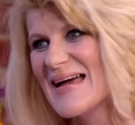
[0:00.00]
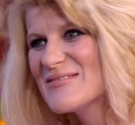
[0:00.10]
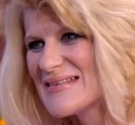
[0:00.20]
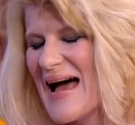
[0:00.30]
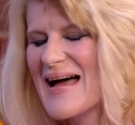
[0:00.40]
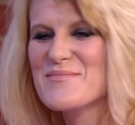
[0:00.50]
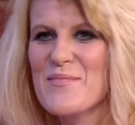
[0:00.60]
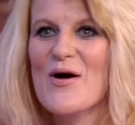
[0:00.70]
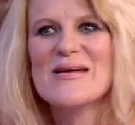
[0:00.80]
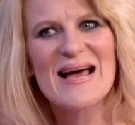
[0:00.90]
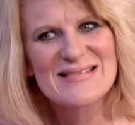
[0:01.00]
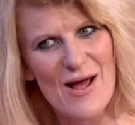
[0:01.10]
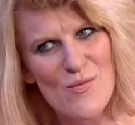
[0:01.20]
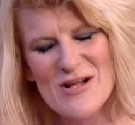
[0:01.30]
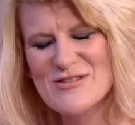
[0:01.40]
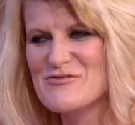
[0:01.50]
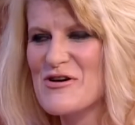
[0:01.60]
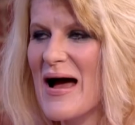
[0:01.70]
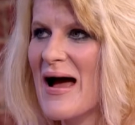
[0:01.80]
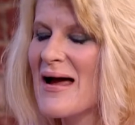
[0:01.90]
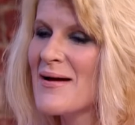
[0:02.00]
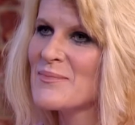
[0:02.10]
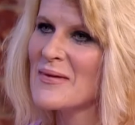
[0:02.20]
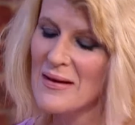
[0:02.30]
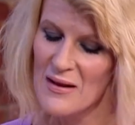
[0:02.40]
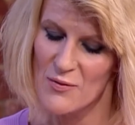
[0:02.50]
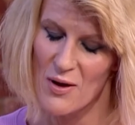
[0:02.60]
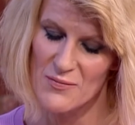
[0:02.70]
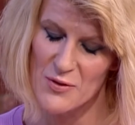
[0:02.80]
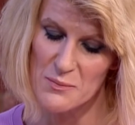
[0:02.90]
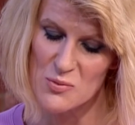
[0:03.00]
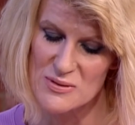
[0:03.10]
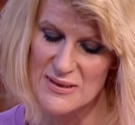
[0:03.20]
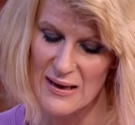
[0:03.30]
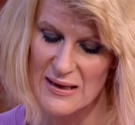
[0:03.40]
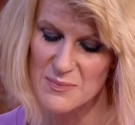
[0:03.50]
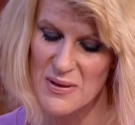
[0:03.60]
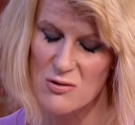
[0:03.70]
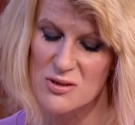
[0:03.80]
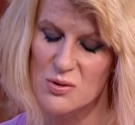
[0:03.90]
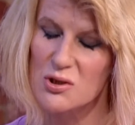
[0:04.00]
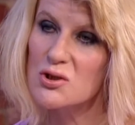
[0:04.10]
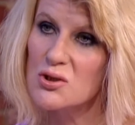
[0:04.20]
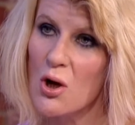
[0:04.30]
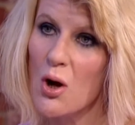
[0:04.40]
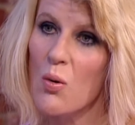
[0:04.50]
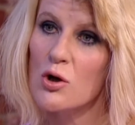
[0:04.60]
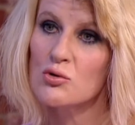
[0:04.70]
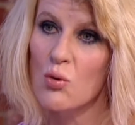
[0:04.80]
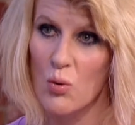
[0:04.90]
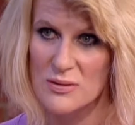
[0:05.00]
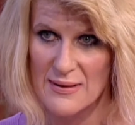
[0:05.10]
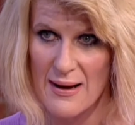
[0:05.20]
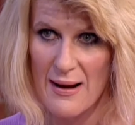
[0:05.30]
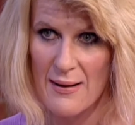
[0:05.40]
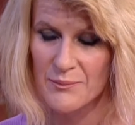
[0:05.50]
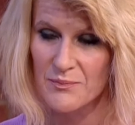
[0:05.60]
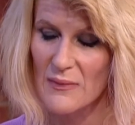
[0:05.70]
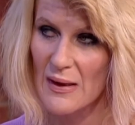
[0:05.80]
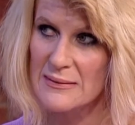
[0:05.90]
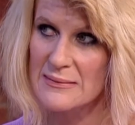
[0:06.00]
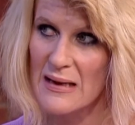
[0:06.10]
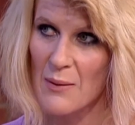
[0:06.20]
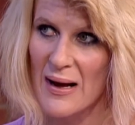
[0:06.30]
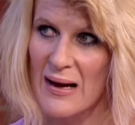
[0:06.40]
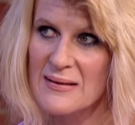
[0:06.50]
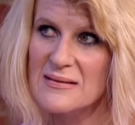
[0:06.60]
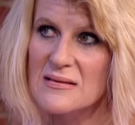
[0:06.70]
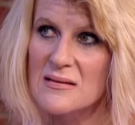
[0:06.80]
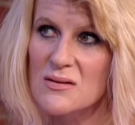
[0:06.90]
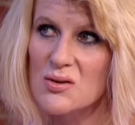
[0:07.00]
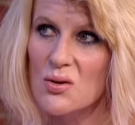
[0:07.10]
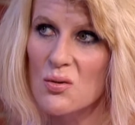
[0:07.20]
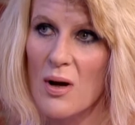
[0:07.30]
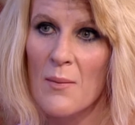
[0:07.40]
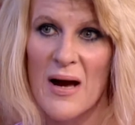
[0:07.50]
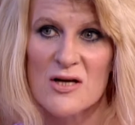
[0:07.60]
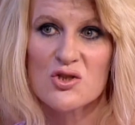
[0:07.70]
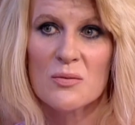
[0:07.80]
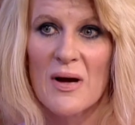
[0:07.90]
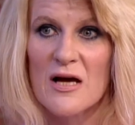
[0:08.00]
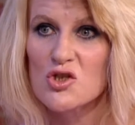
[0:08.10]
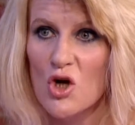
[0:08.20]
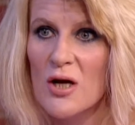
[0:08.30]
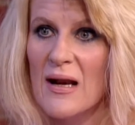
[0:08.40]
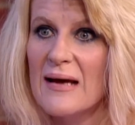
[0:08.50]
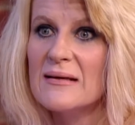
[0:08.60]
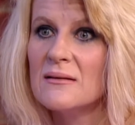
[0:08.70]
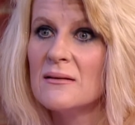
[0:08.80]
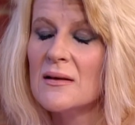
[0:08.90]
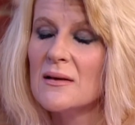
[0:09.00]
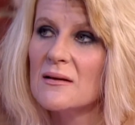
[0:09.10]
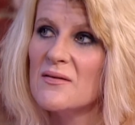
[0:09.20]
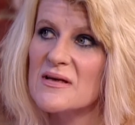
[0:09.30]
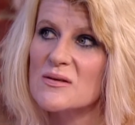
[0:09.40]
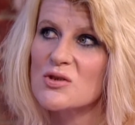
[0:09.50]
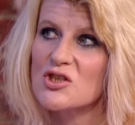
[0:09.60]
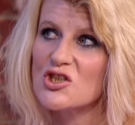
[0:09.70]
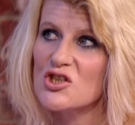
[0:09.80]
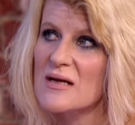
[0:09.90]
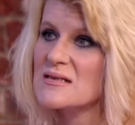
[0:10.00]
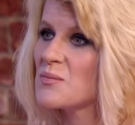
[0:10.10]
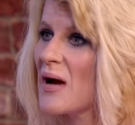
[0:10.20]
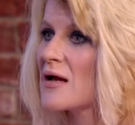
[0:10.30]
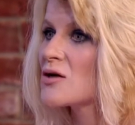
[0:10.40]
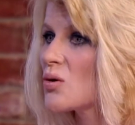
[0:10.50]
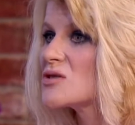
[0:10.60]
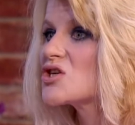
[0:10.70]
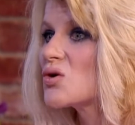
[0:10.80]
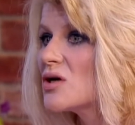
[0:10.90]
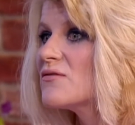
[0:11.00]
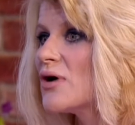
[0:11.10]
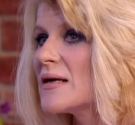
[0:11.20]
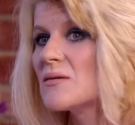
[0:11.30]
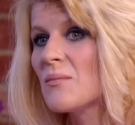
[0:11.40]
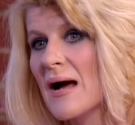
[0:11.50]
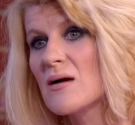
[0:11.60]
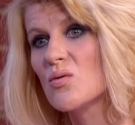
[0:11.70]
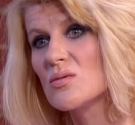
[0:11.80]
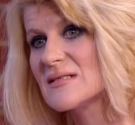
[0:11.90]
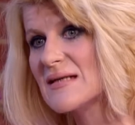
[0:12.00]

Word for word: lifetime, but yes, I will try. But the music experience is so daunting. And um, I listened to Imagine by John Lennon, and this was suggested by an old girlfriend of mine called